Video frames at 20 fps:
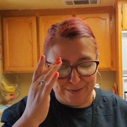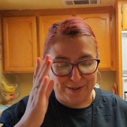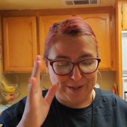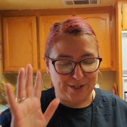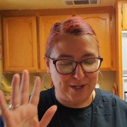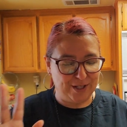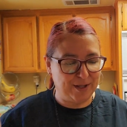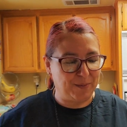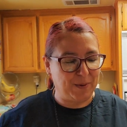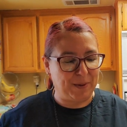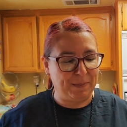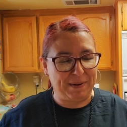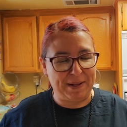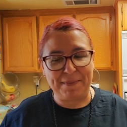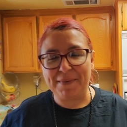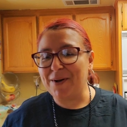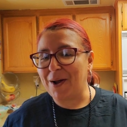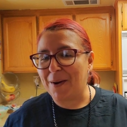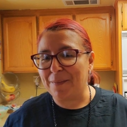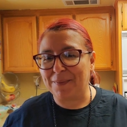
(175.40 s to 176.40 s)
it was good, and then we
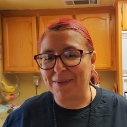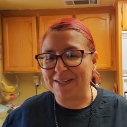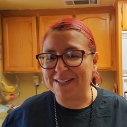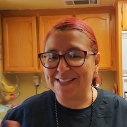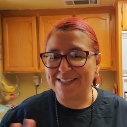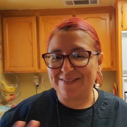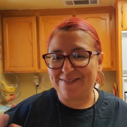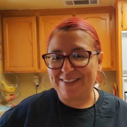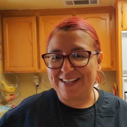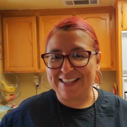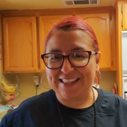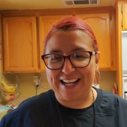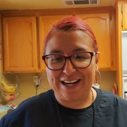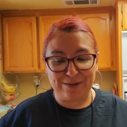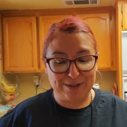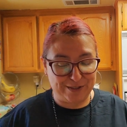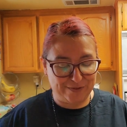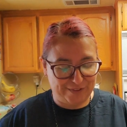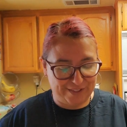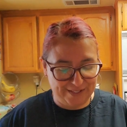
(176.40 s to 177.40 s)
played Monopoly and stuff like that. It
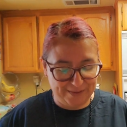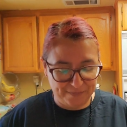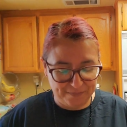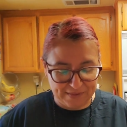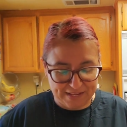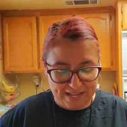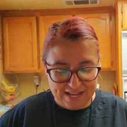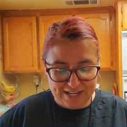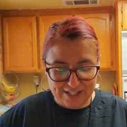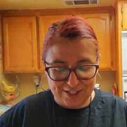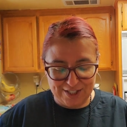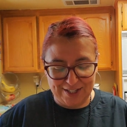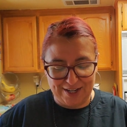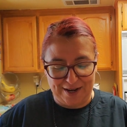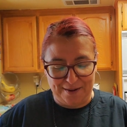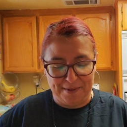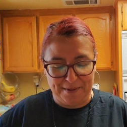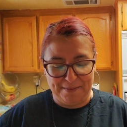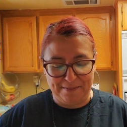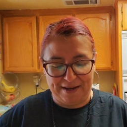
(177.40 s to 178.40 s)
was fun. She
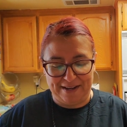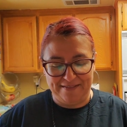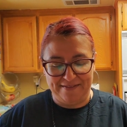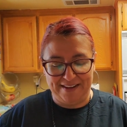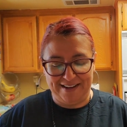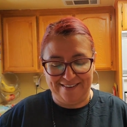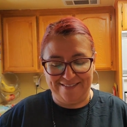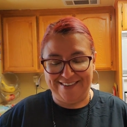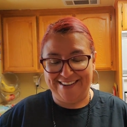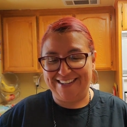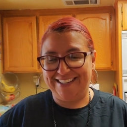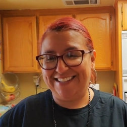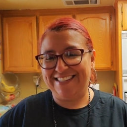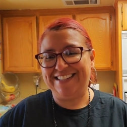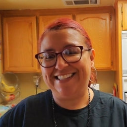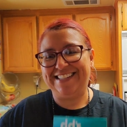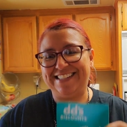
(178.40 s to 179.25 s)
got me my favorite